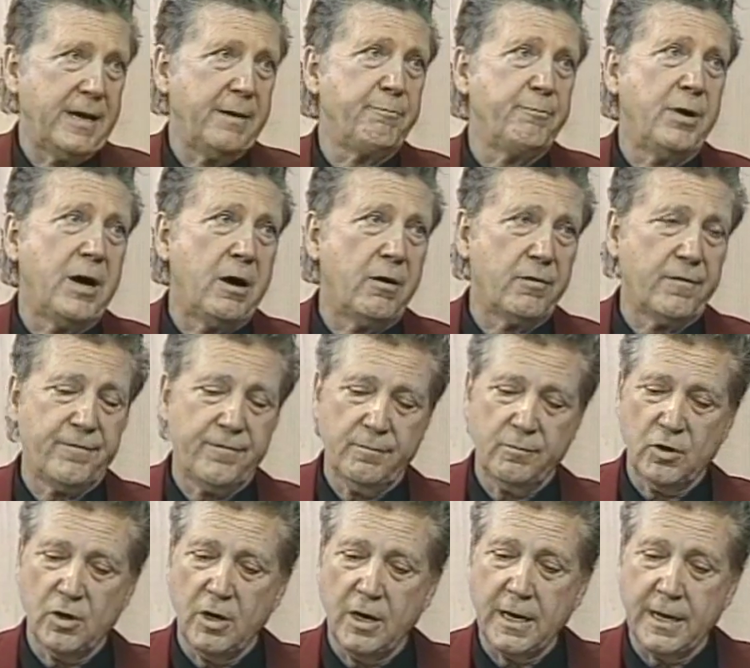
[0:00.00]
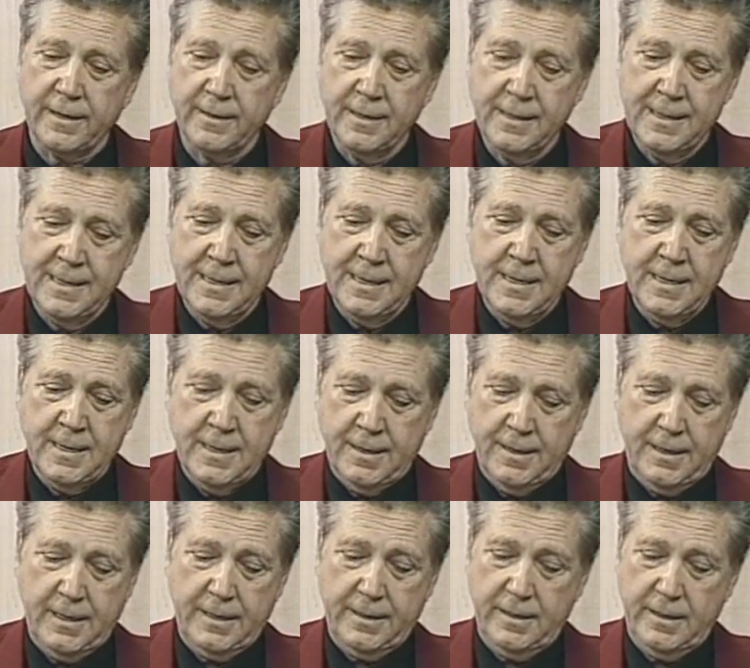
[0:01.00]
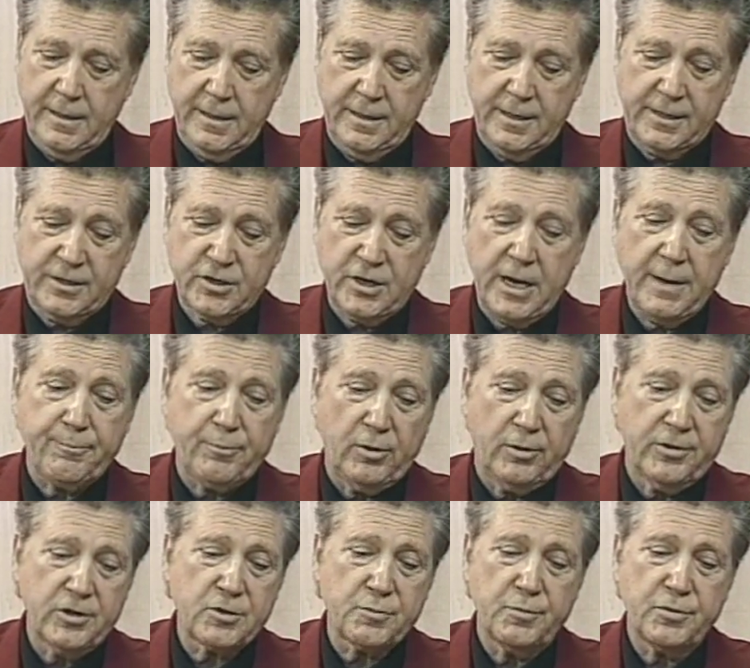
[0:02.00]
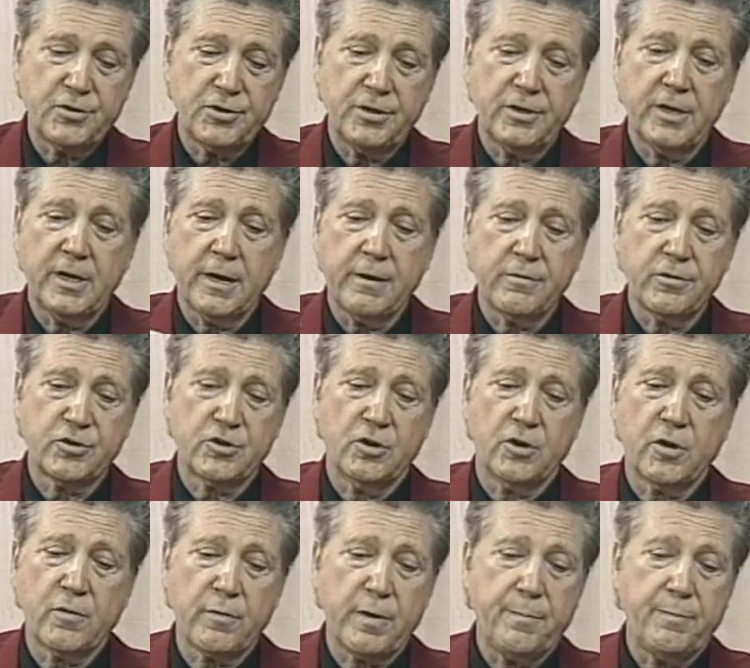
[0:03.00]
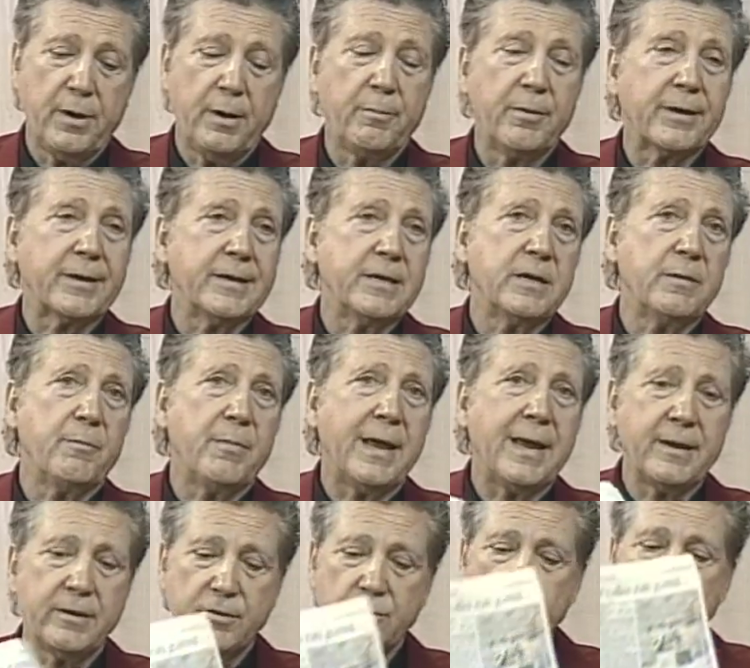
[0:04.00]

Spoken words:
that power from God. An example, this was in the Arizona Republic in the main